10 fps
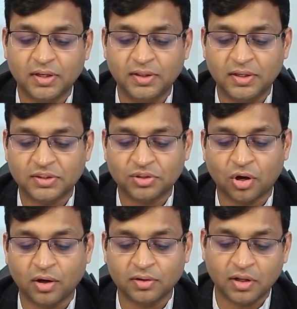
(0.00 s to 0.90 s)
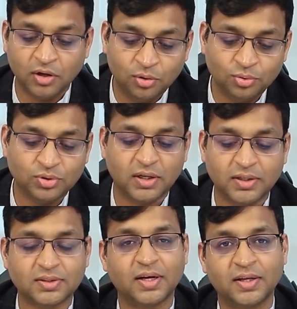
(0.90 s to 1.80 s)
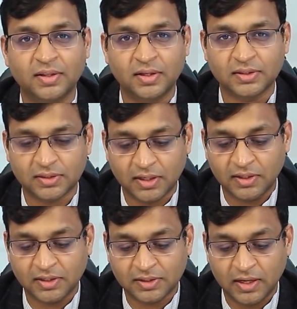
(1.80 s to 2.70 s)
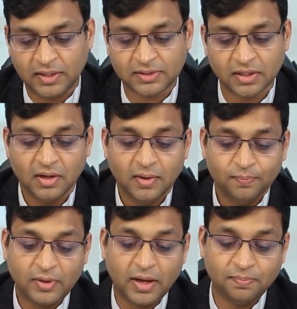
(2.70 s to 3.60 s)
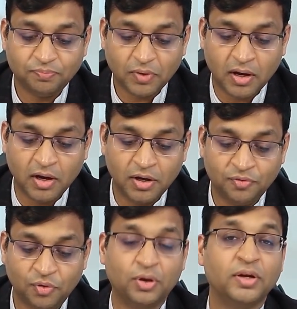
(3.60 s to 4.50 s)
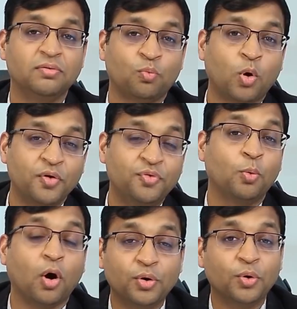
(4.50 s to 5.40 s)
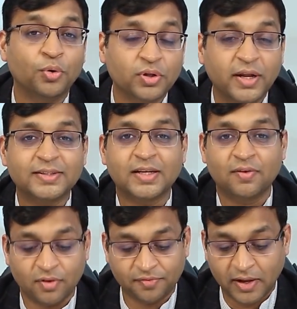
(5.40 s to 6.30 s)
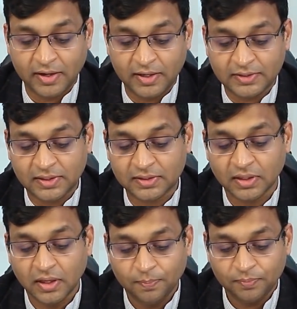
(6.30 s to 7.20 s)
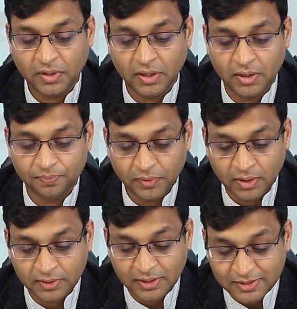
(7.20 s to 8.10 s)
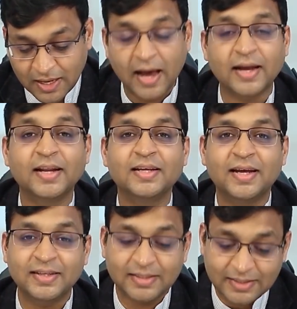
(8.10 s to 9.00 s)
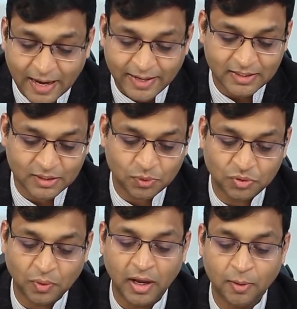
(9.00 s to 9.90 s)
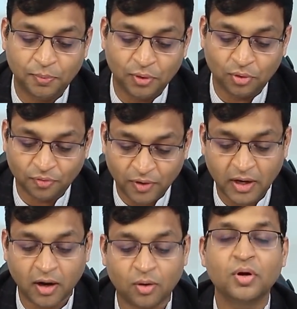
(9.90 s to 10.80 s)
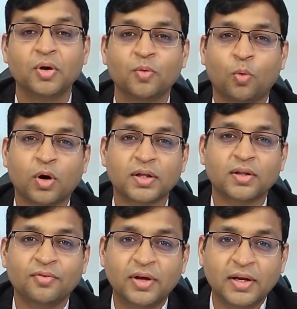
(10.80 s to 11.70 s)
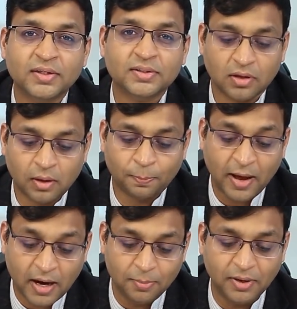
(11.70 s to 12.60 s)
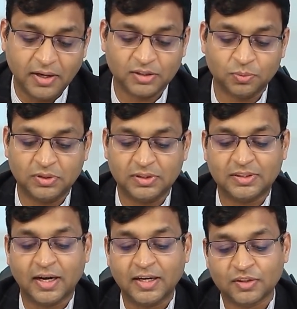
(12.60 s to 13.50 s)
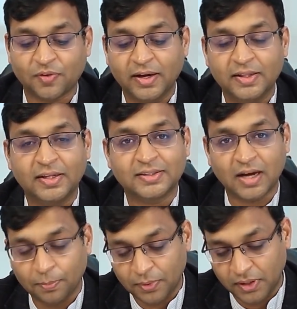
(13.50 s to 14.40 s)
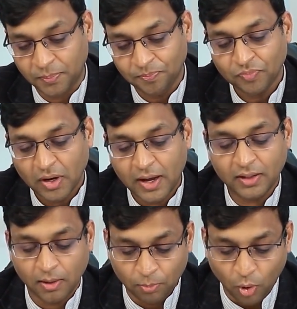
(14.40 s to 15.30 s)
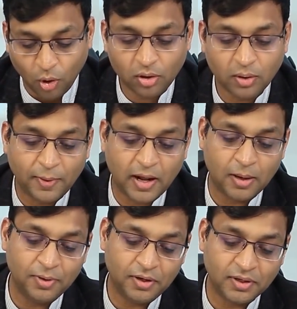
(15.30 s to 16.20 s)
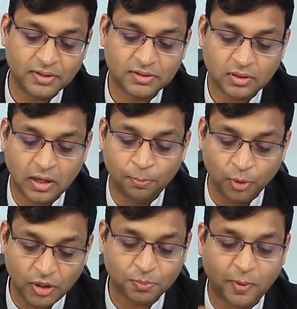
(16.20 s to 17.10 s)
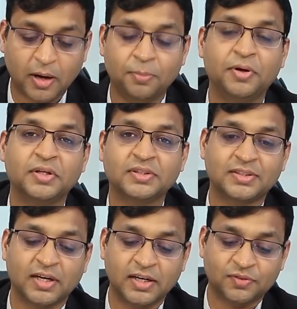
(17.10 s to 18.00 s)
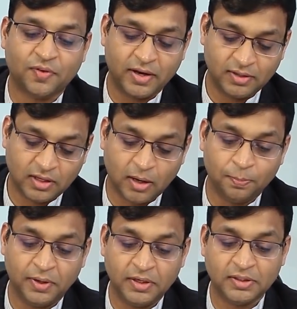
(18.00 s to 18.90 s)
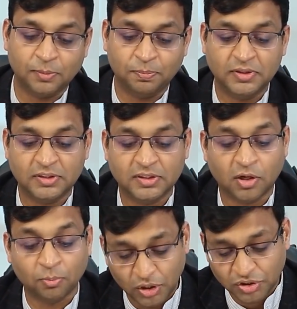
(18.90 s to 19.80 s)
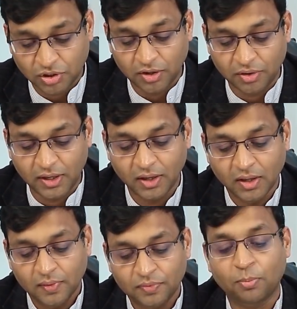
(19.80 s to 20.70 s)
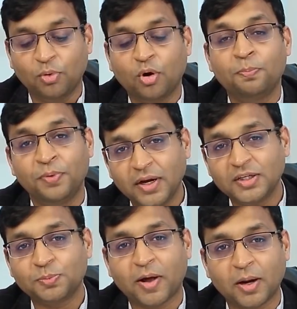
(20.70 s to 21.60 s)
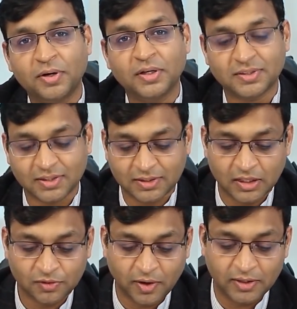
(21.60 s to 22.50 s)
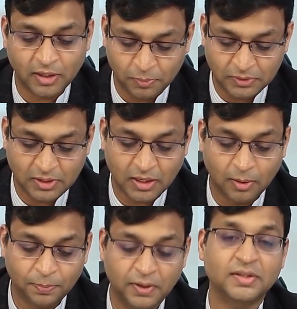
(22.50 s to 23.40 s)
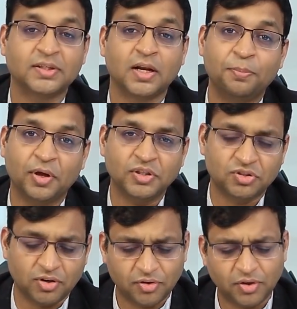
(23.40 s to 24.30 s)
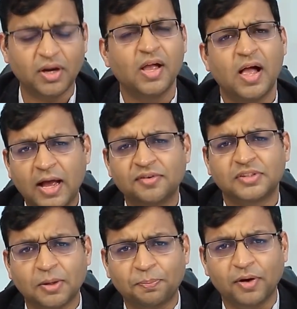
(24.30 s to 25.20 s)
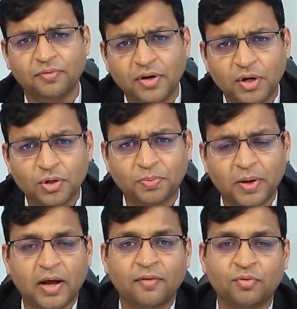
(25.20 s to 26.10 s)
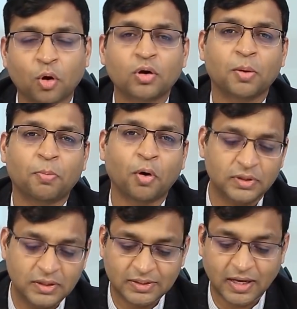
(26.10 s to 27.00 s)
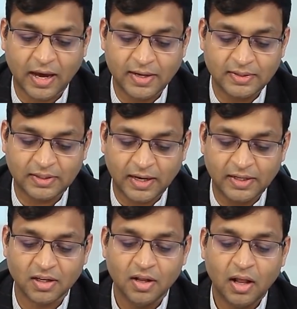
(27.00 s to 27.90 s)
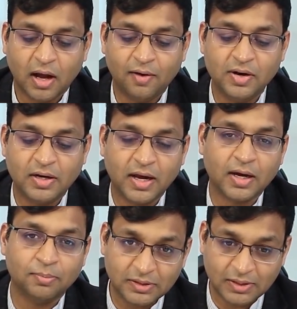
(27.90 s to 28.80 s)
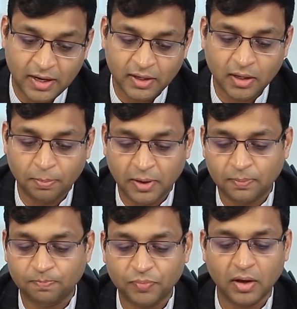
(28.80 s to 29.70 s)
in this stock, the losers in this list, then if you want to go to the next level of analysis, the scan insights, which will help you to figure out what are the various parameters which is satisfying in this company. And the more parameters, bullish parameters are satisfying the company, that means is in a bullish territory. The more bearish parameters are satisfying, that means the company is in a bearish territory. I have separate videos where I've talked about these scan insights. I will take up this later, but